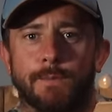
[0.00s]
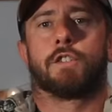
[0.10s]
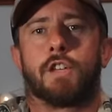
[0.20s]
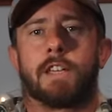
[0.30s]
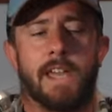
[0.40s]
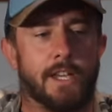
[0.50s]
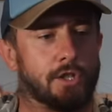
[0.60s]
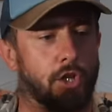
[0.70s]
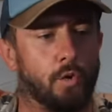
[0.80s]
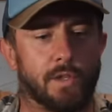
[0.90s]
So you get your
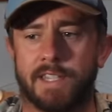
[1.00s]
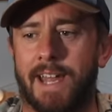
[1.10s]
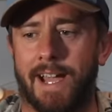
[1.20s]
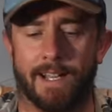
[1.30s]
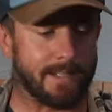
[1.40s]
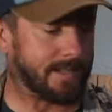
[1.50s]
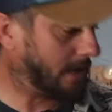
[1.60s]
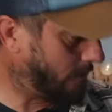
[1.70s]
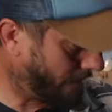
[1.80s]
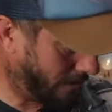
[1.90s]
two snacks.
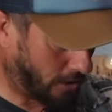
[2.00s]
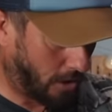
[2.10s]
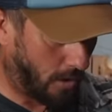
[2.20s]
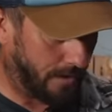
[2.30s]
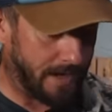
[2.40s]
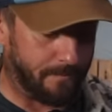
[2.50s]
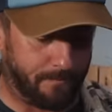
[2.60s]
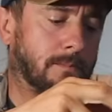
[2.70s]
Should have a little go on them?